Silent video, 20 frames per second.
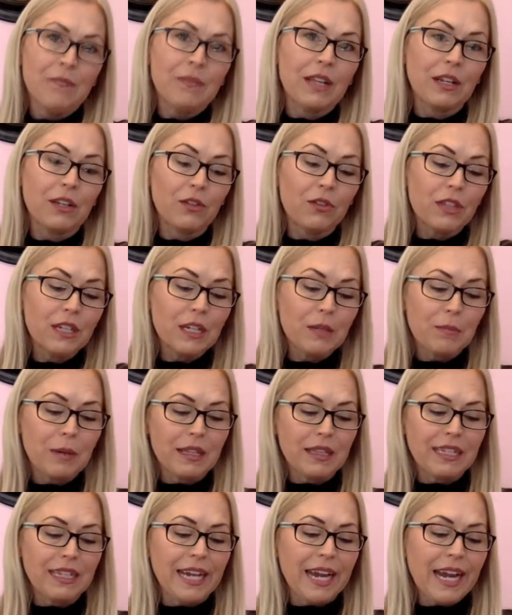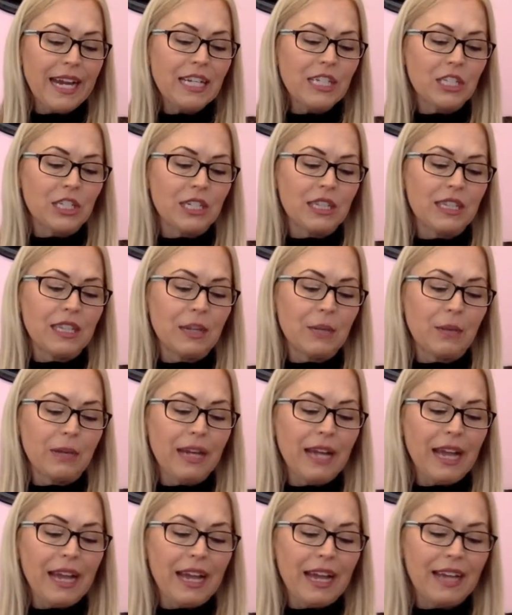Now you think about the agent that we
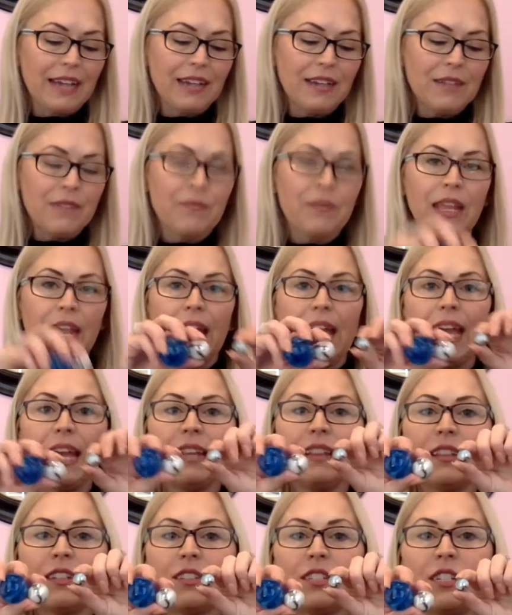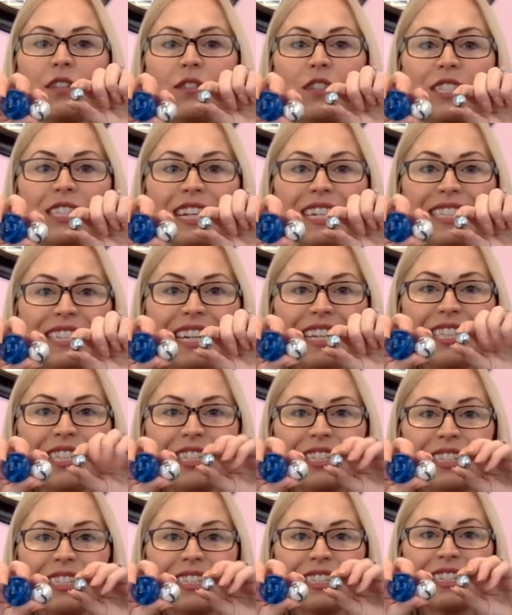add, and there's different size
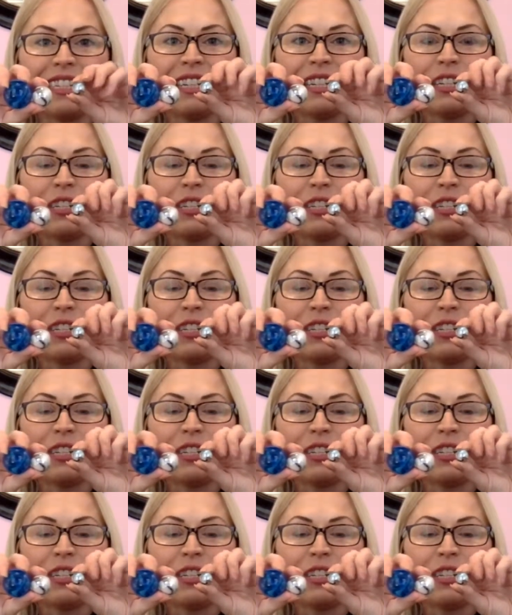agents.